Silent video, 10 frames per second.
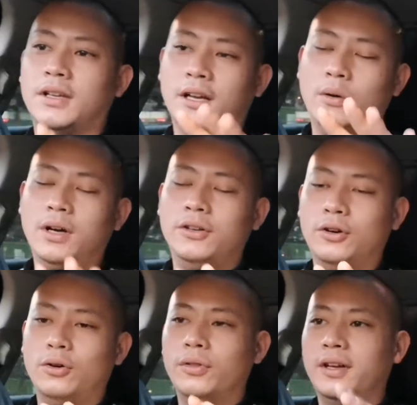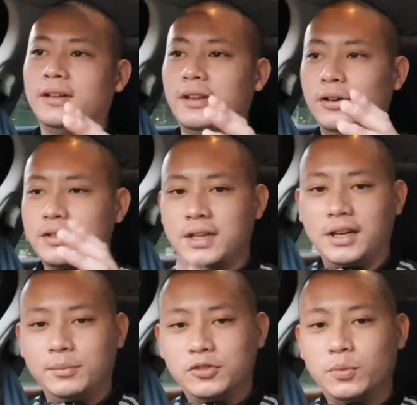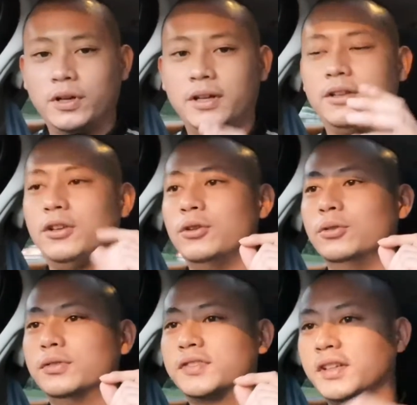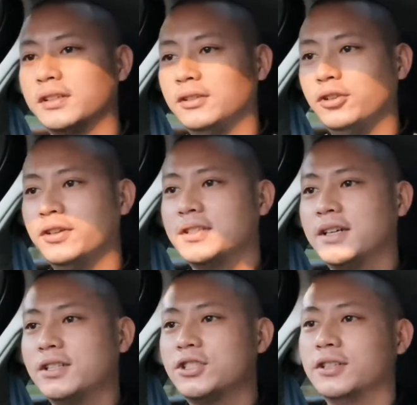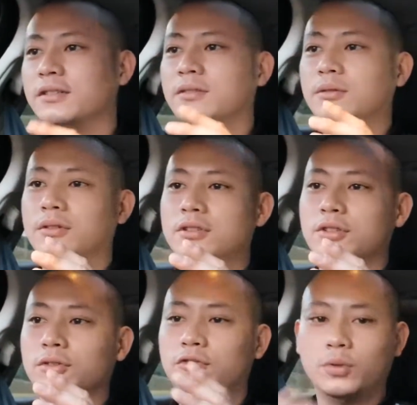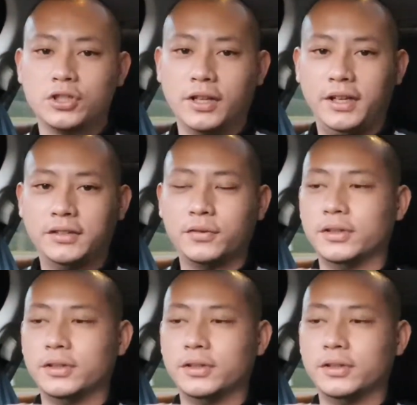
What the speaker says: Now, I know that there are times when you signal your intention to switch lanes,